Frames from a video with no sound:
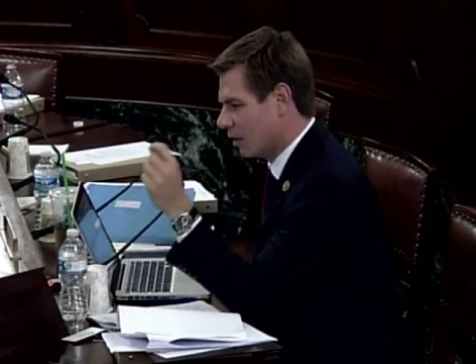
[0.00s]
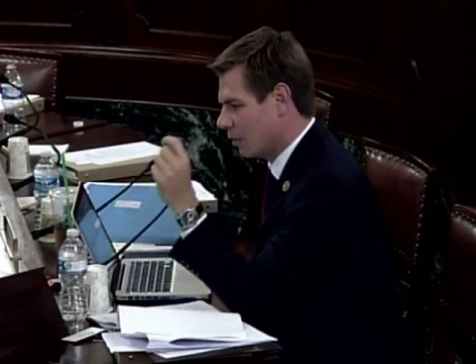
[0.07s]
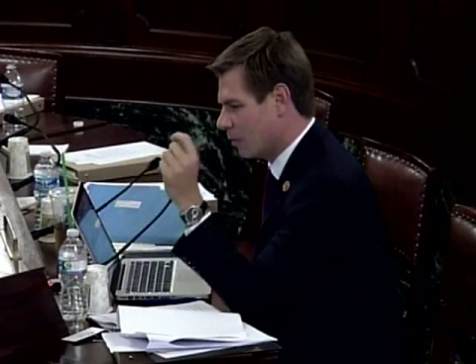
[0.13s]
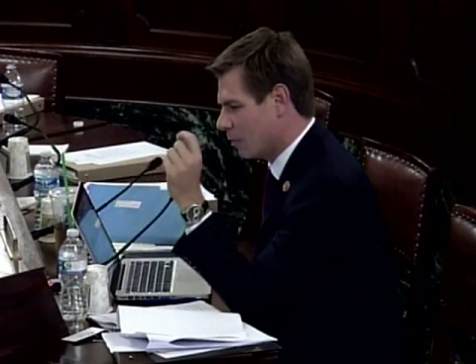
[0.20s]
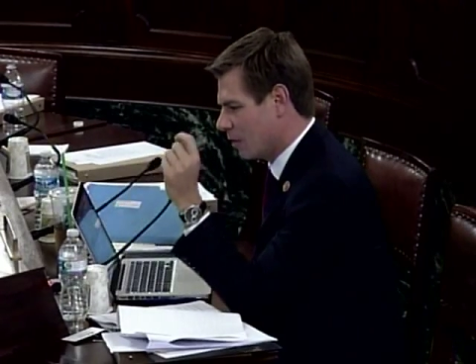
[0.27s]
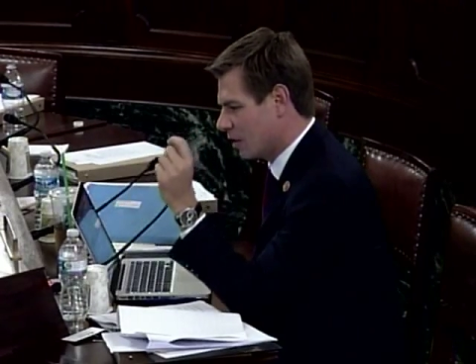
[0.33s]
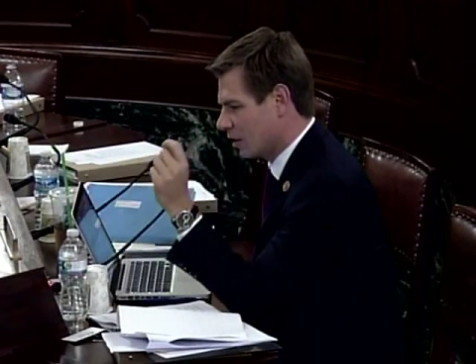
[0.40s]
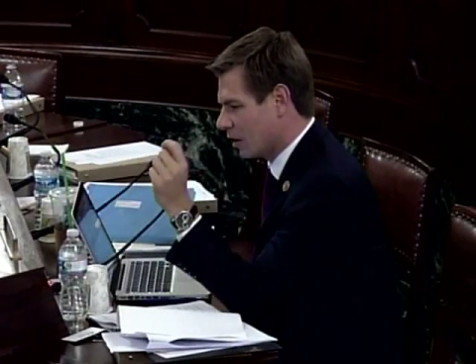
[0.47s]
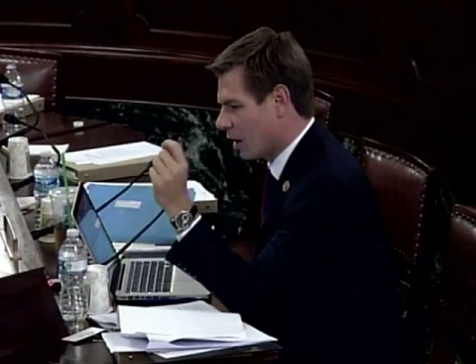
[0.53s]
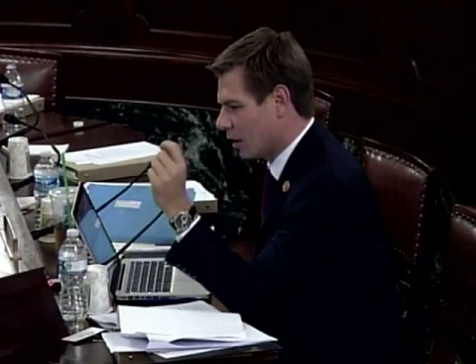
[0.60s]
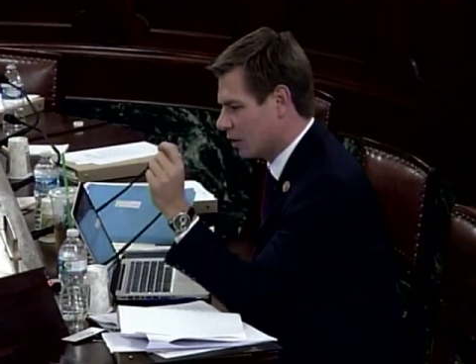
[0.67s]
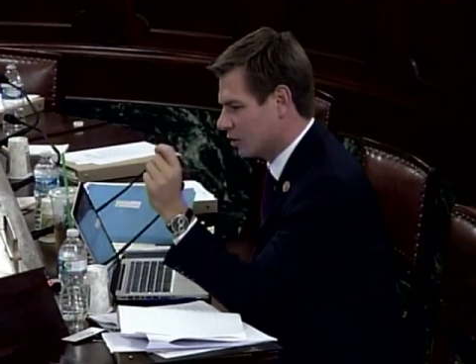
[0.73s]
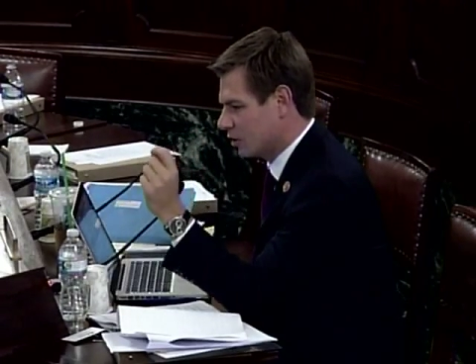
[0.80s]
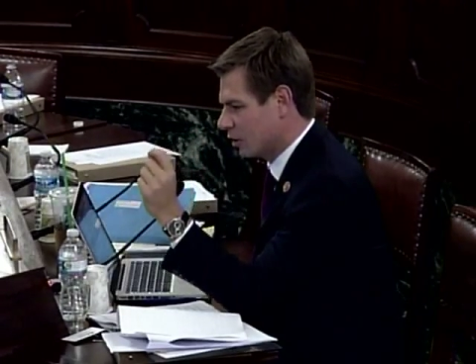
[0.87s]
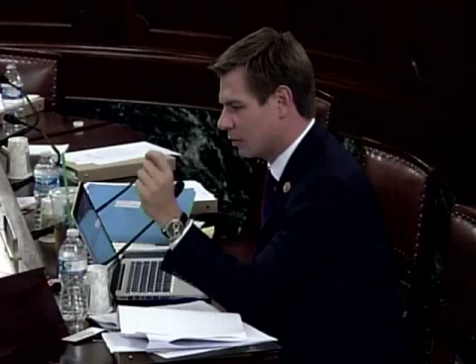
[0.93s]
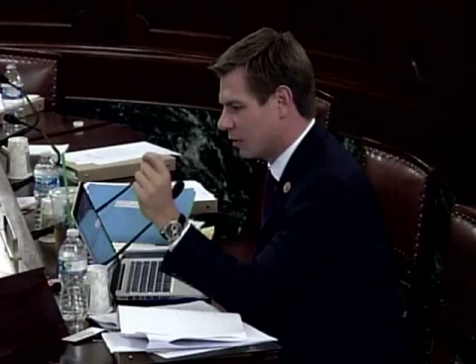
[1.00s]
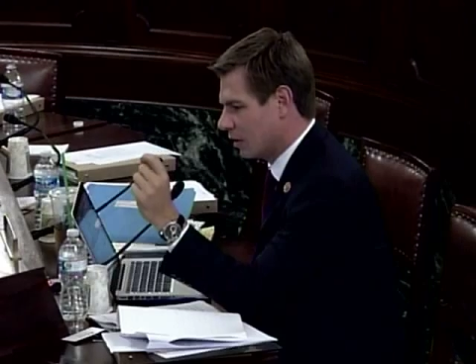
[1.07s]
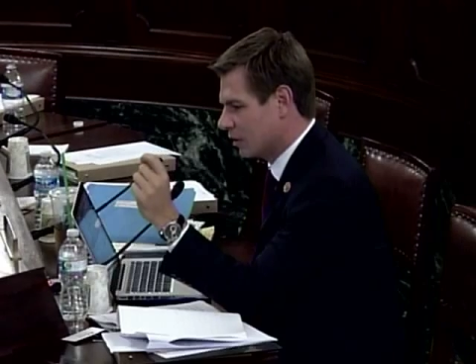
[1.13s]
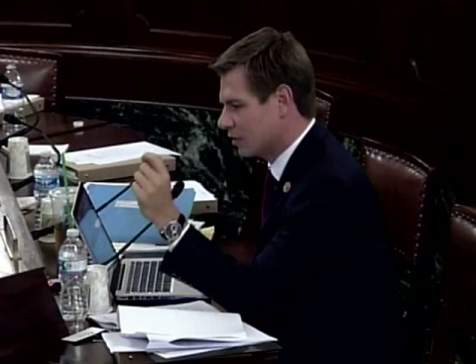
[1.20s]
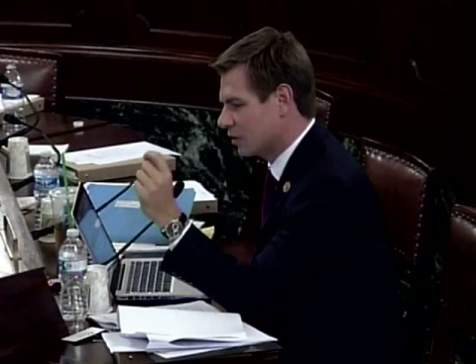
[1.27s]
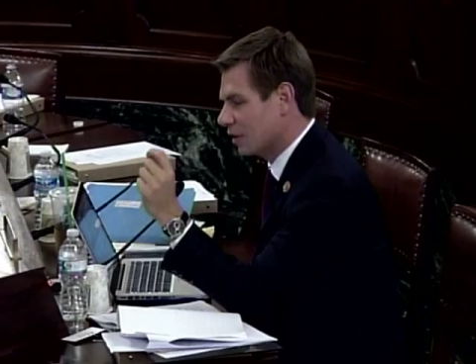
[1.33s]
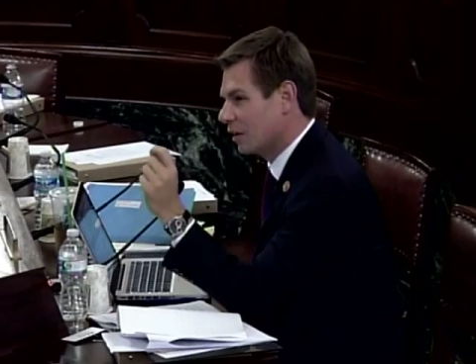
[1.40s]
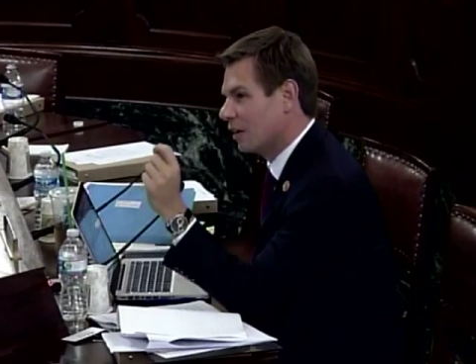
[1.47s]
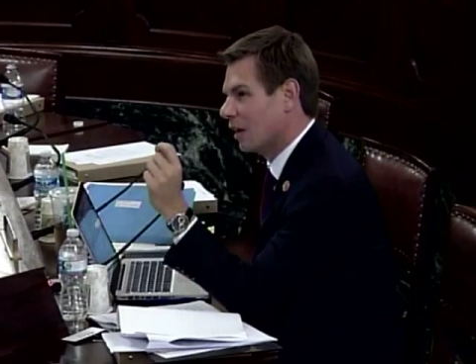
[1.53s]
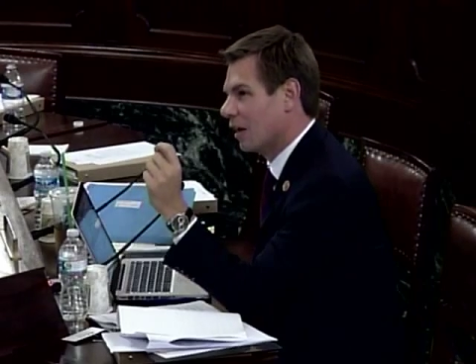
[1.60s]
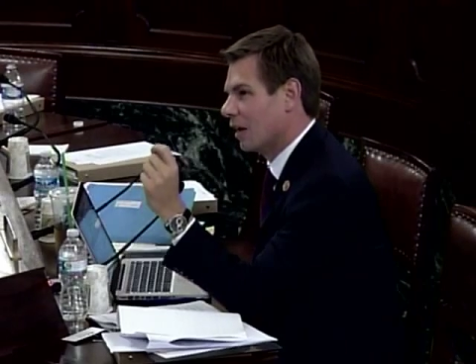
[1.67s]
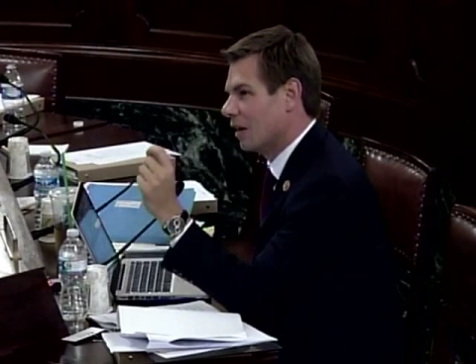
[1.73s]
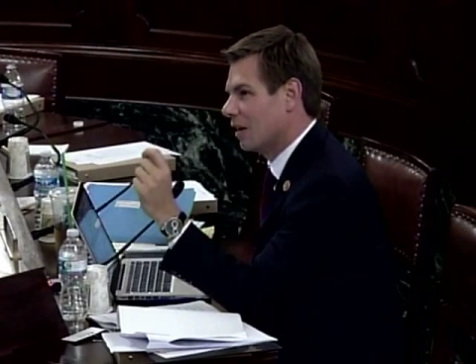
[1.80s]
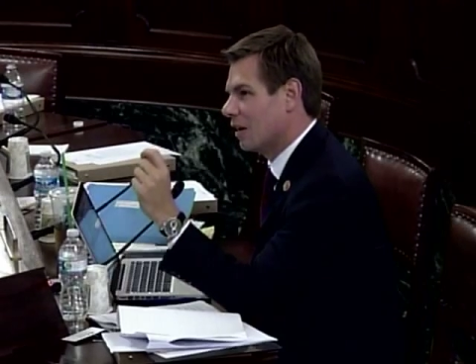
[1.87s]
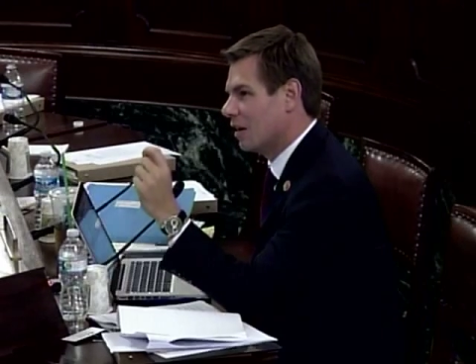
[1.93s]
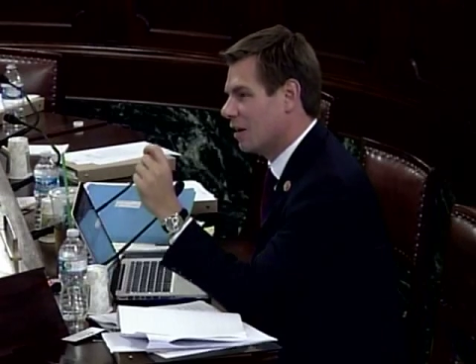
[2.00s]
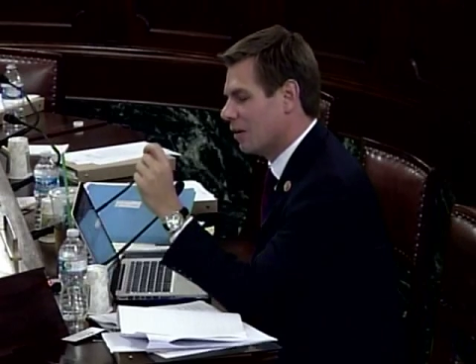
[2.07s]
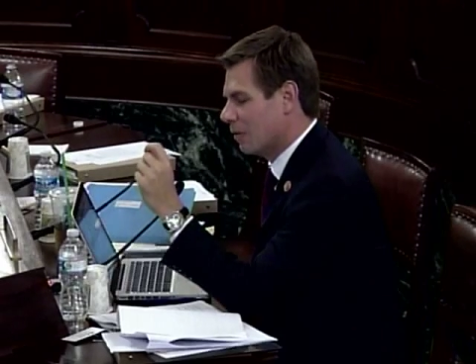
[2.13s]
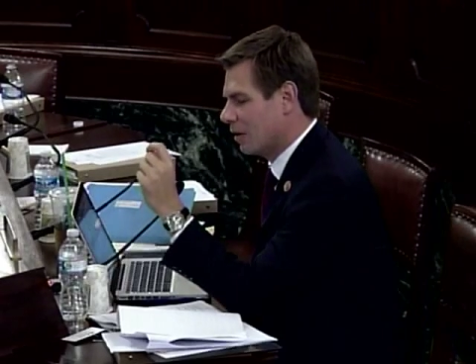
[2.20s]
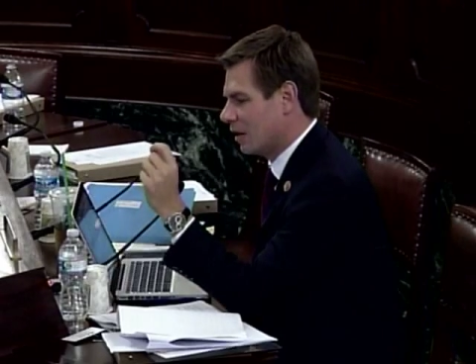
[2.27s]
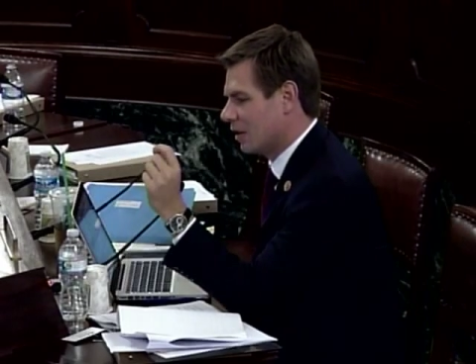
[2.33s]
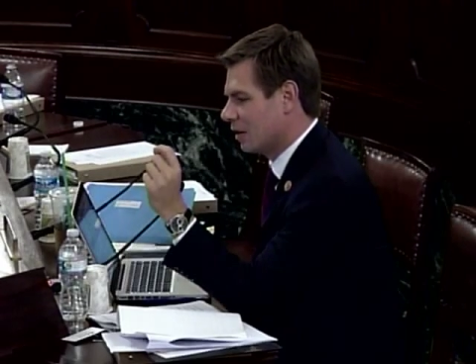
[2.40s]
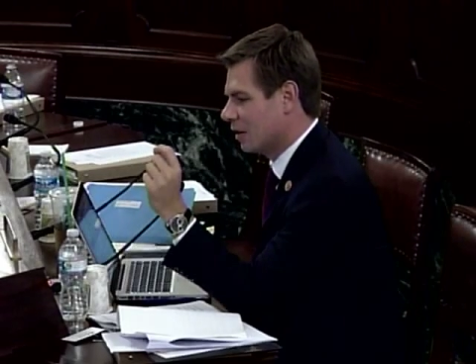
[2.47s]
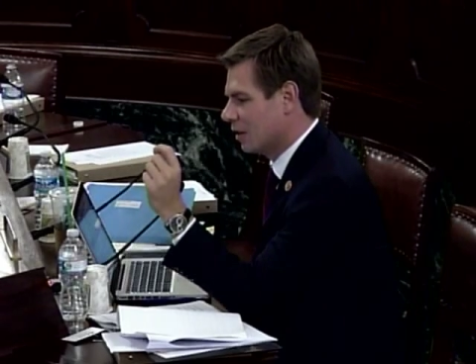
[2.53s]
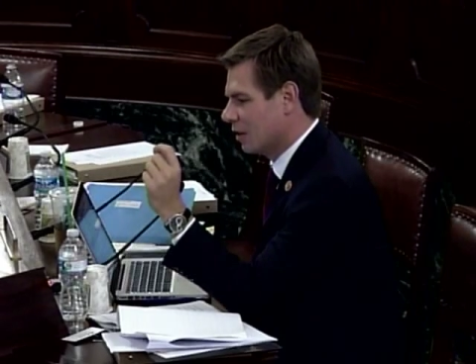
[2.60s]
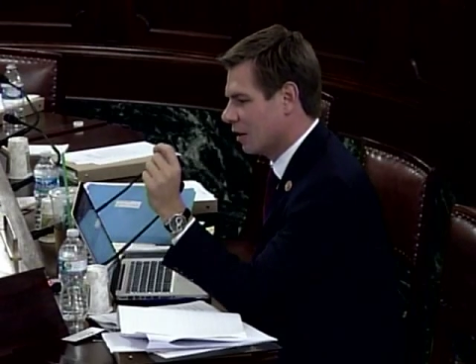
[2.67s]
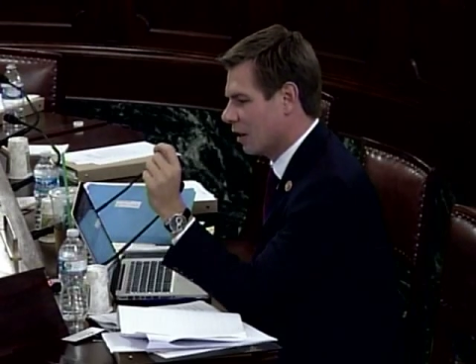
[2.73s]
with college degrees nearing